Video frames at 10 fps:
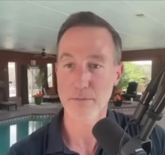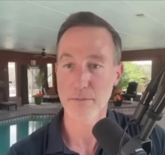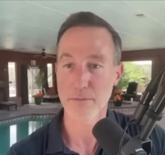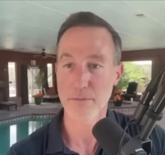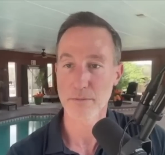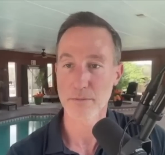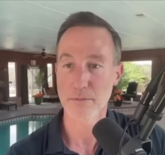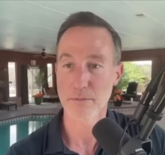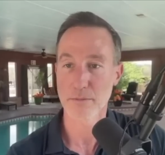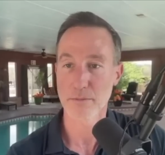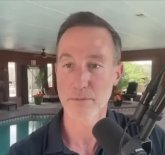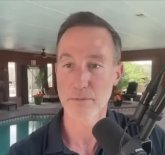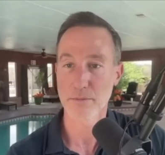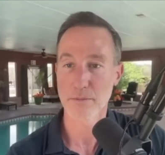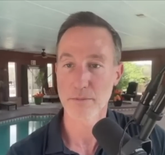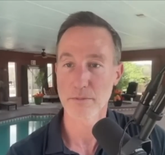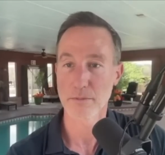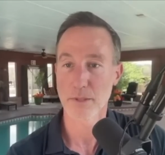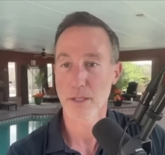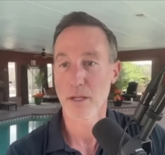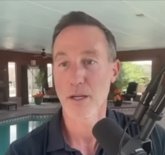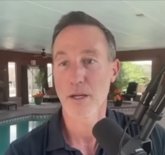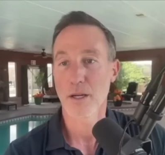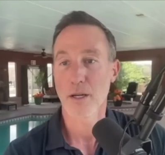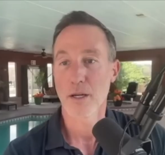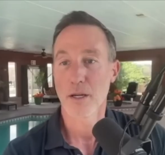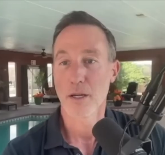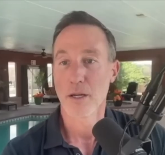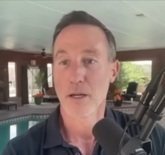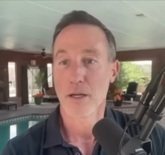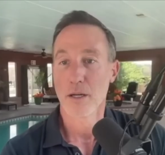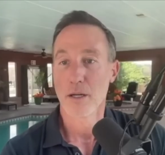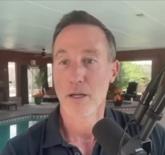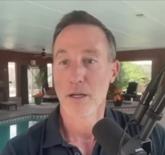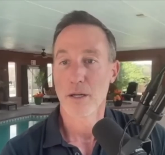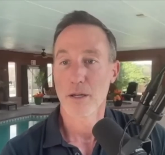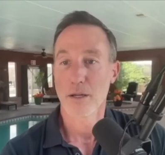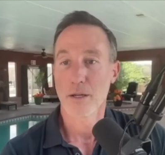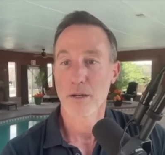Nothing is said.